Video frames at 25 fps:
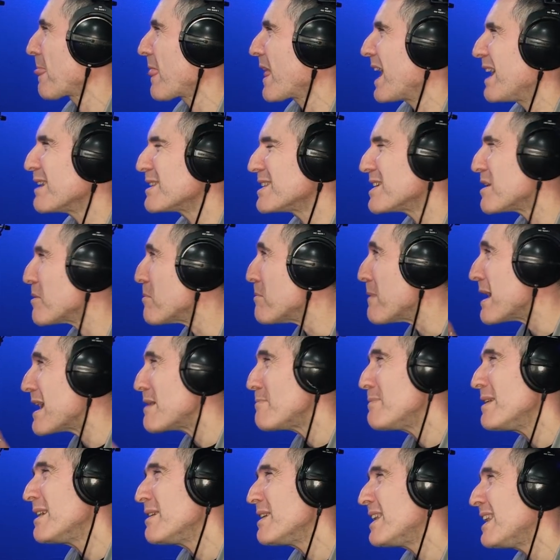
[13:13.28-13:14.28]
I don't know,
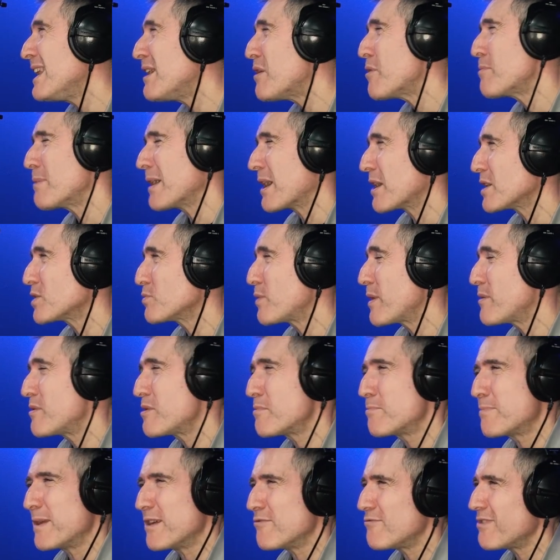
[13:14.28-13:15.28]
maybe a little bit because we were a
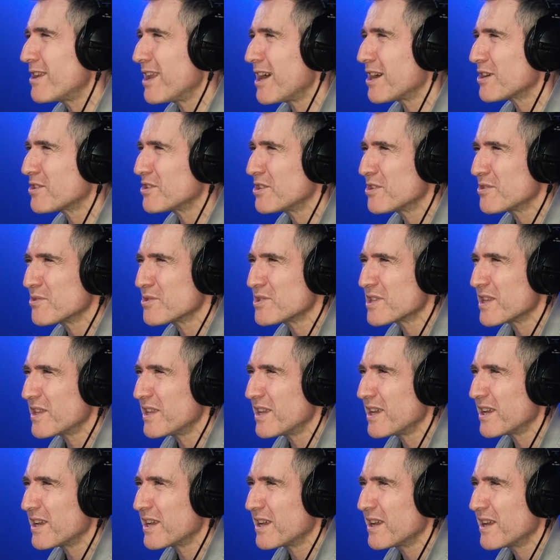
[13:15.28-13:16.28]
bit reluctant or
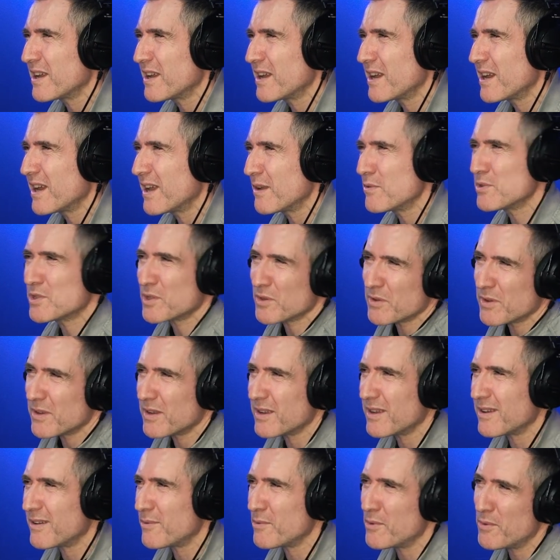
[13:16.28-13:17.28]
something.
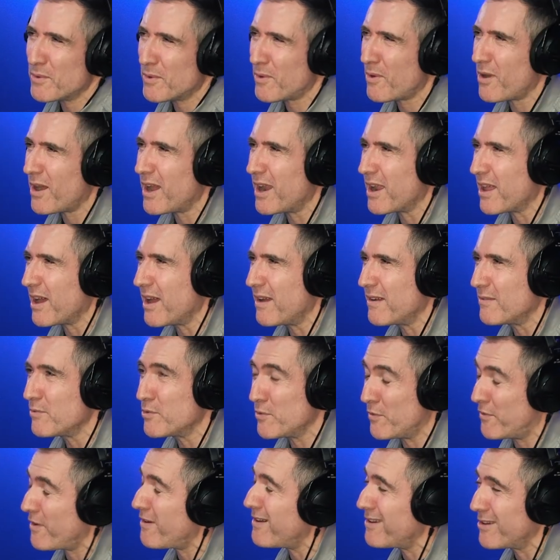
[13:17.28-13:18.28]
We were
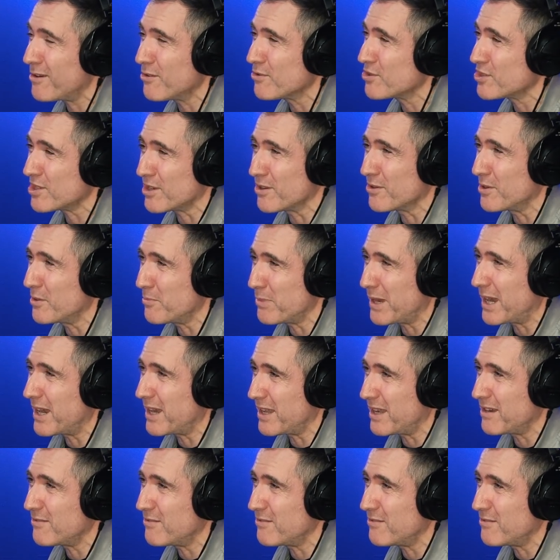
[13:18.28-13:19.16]
very nonchalant about it,